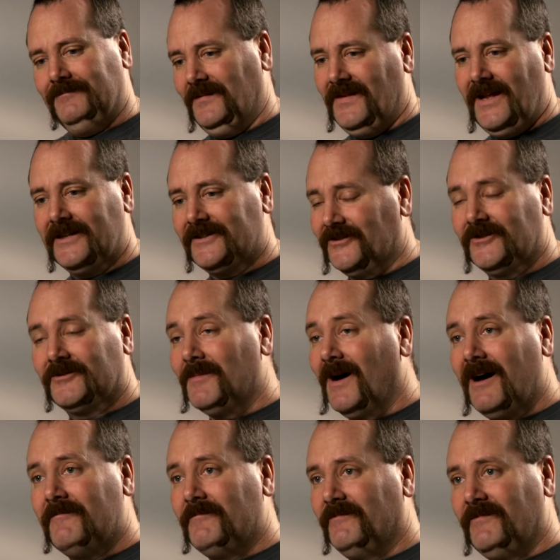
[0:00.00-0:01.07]
that's just
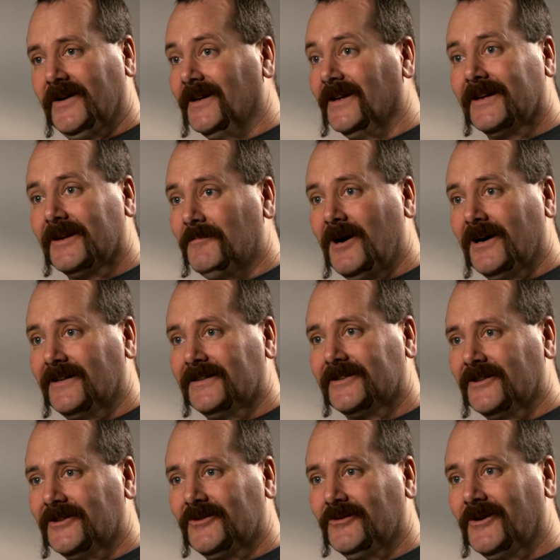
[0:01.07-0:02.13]
my feeling about the
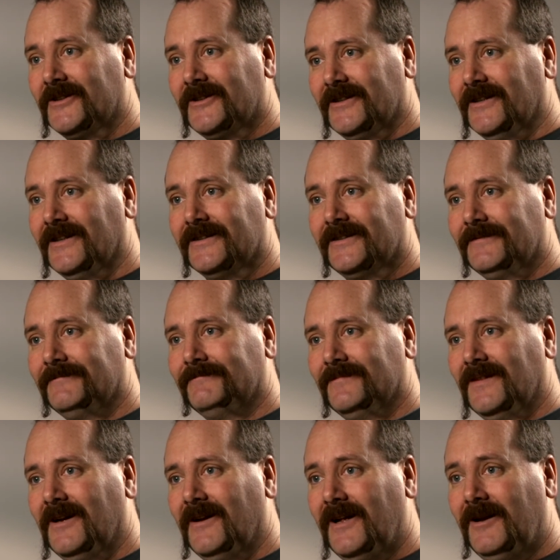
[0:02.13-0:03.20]
situation. Is
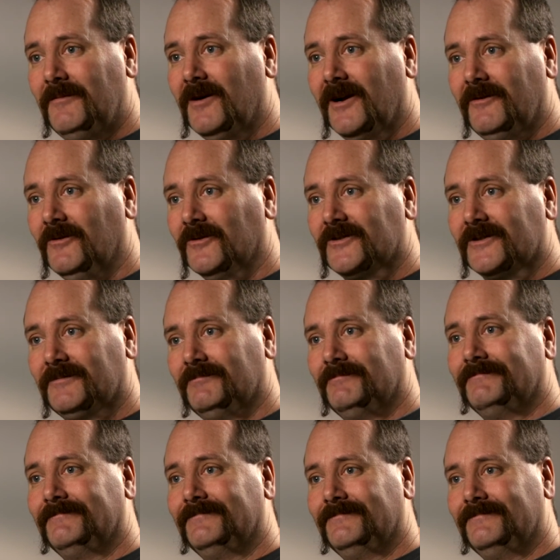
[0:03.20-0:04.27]
anybody wants
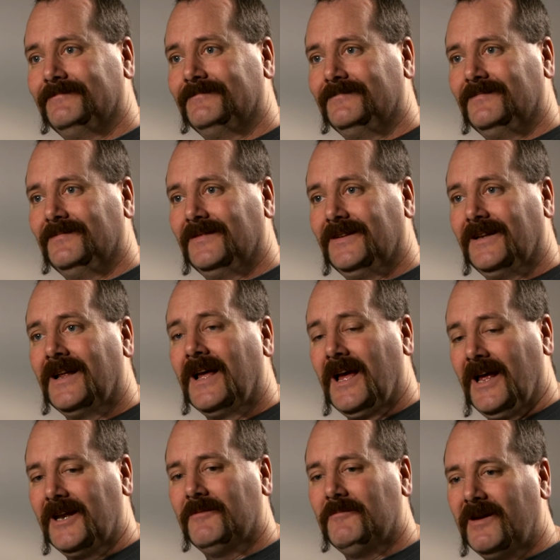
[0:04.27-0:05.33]

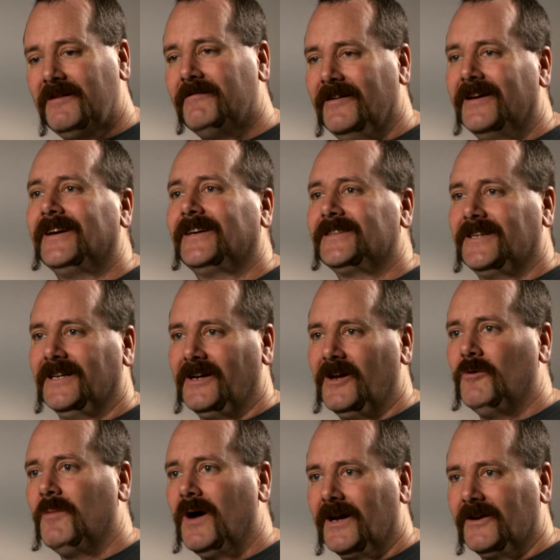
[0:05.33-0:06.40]
to be fixed and go
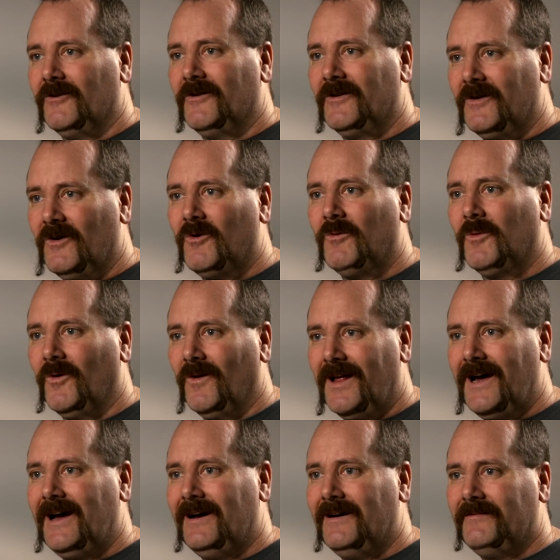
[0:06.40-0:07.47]
back to a normal
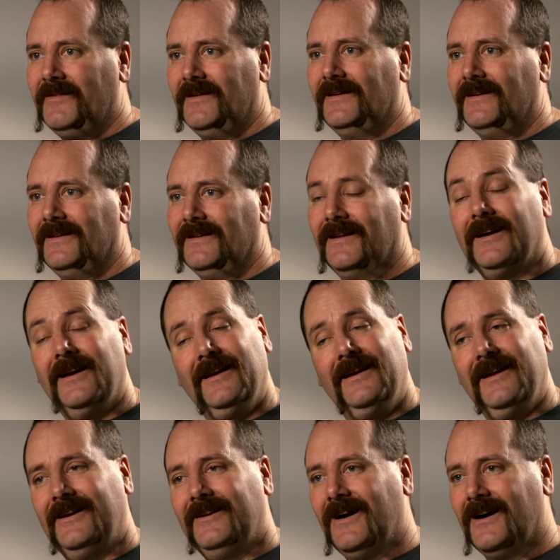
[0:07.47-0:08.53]
life,
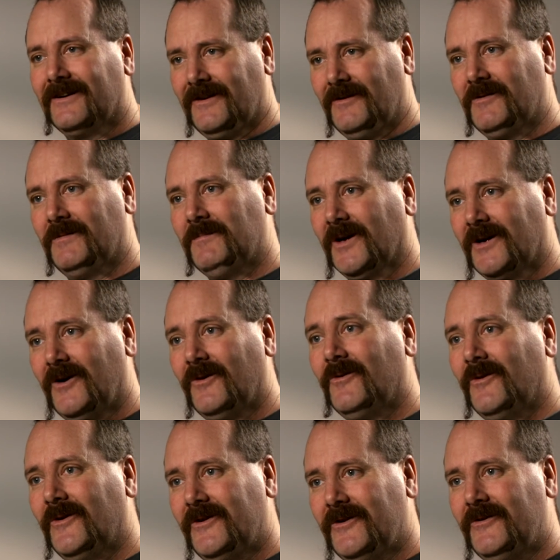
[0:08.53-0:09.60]
they need Dr.
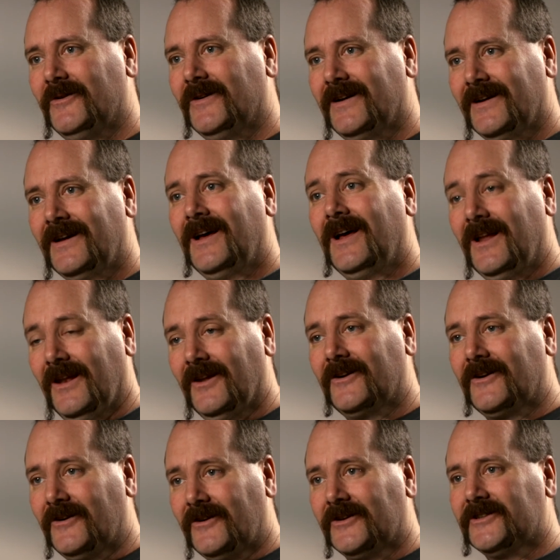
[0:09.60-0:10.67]
McCord to look
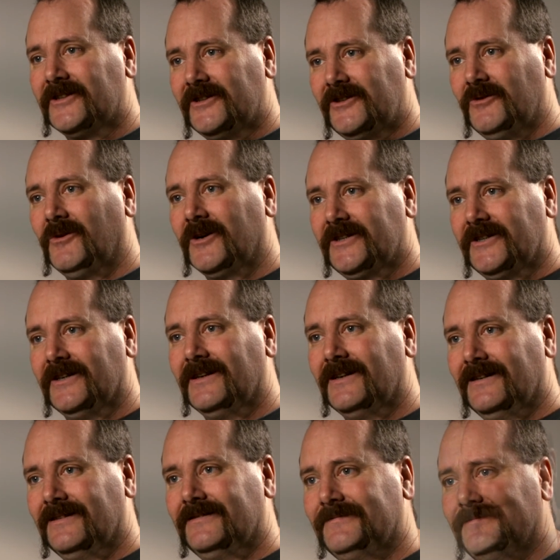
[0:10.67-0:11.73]
at your situation.
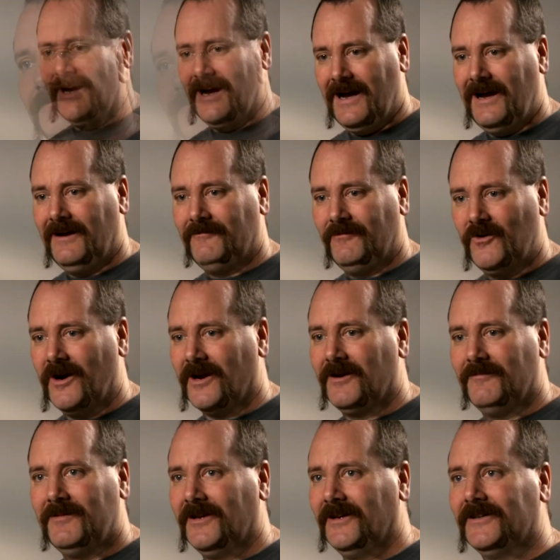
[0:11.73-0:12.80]
I've
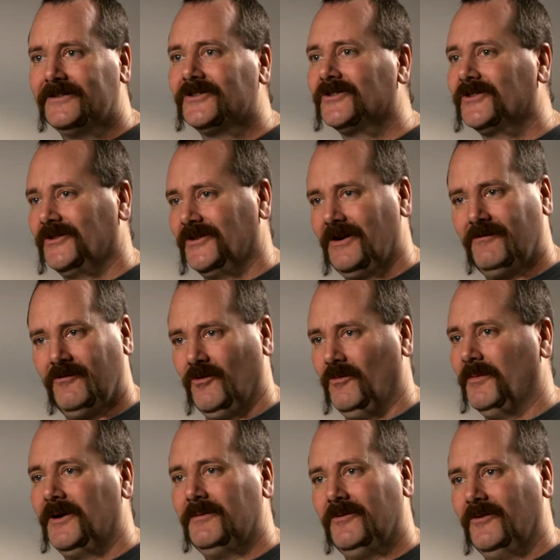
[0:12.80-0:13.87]
recommended several
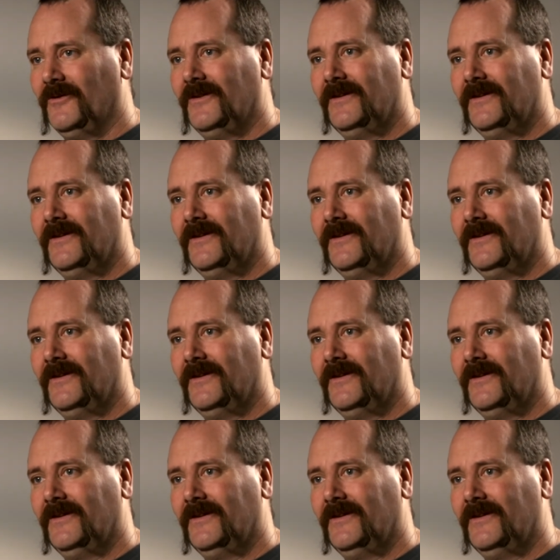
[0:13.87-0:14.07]
people,